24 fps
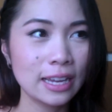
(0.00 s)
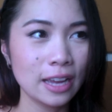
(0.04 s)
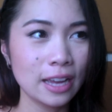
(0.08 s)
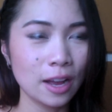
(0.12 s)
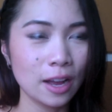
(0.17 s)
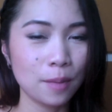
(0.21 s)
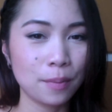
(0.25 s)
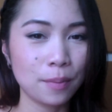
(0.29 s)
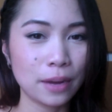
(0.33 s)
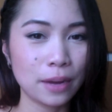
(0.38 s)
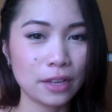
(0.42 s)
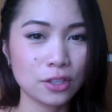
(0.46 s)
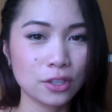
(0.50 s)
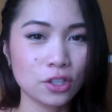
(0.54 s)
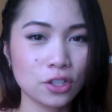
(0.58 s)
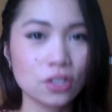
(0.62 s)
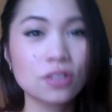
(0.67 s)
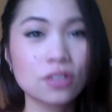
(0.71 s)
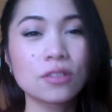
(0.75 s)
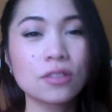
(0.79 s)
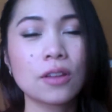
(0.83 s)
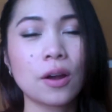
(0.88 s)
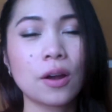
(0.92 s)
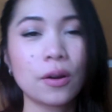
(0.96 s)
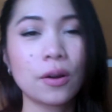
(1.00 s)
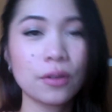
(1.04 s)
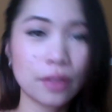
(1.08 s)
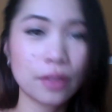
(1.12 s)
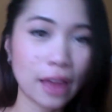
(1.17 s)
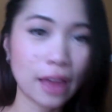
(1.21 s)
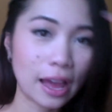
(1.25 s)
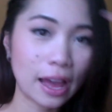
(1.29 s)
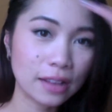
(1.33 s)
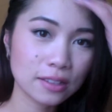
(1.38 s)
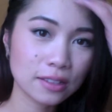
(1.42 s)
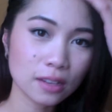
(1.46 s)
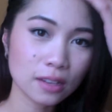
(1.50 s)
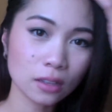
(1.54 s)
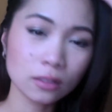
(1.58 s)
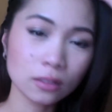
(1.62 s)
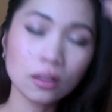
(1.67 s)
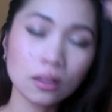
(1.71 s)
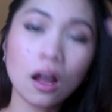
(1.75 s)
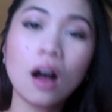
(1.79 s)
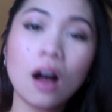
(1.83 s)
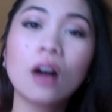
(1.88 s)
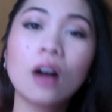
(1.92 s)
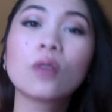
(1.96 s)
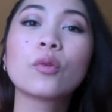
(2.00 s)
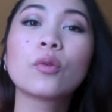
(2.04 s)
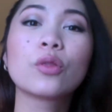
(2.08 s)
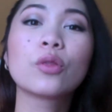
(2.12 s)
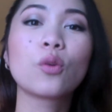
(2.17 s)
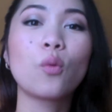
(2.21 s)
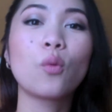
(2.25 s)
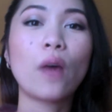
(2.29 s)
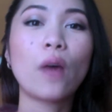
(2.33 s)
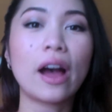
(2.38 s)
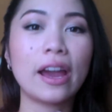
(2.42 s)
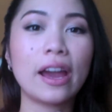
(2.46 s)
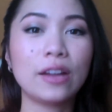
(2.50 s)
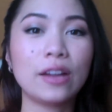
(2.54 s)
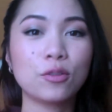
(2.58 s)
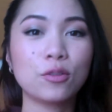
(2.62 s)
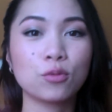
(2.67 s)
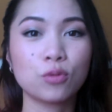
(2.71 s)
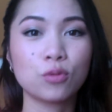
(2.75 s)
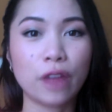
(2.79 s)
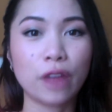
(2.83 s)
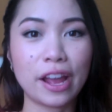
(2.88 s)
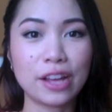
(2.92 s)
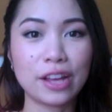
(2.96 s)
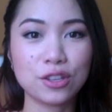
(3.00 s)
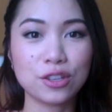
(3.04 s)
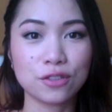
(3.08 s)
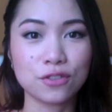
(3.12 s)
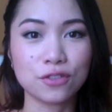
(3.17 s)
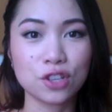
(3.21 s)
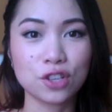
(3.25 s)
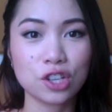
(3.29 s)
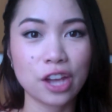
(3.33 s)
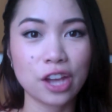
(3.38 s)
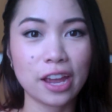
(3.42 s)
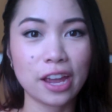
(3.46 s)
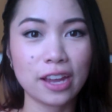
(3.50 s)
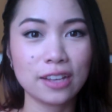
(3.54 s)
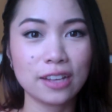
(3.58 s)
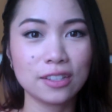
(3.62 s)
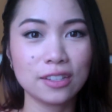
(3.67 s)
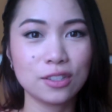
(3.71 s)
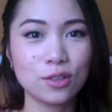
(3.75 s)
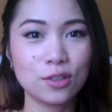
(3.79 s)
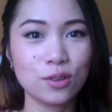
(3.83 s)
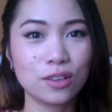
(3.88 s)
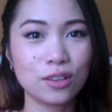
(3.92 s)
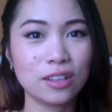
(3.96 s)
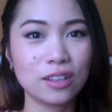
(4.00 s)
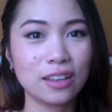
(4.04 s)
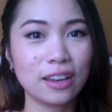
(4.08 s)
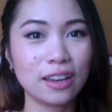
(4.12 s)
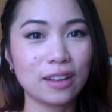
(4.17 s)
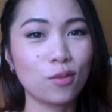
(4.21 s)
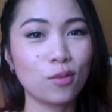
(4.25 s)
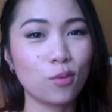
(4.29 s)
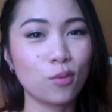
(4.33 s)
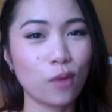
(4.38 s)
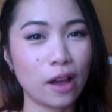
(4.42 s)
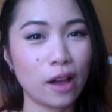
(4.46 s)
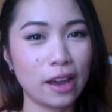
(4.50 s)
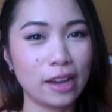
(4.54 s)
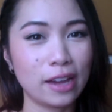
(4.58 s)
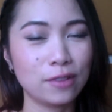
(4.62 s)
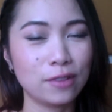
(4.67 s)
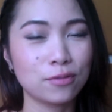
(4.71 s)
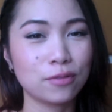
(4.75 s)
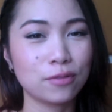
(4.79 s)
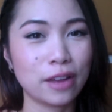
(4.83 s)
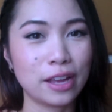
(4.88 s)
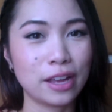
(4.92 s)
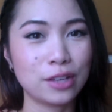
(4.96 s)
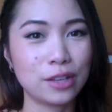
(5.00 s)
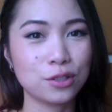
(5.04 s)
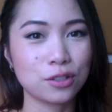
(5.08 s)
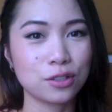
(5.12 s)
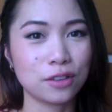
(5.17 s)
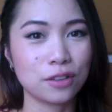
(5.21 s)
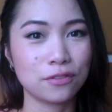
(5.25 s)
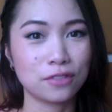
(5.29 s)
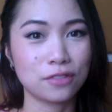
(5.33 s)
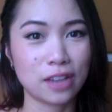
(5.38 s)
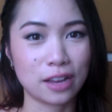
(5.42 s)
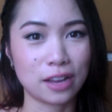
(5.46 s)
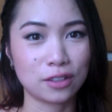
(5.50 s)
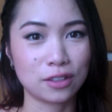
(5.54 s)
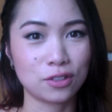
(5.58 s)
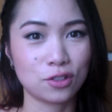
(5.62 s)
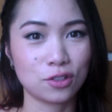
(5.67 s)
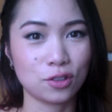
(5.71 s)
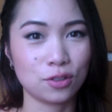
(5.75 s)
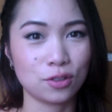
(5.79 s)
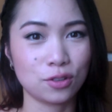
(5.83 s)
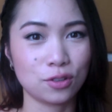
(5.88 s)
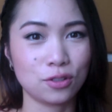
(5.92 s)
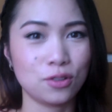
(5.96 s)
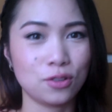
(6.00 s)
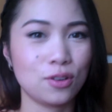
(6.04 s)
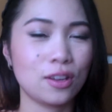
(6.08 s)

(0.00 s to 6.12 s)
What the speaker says: But just know that along with the wide range of shades, you can get a wide range of textures.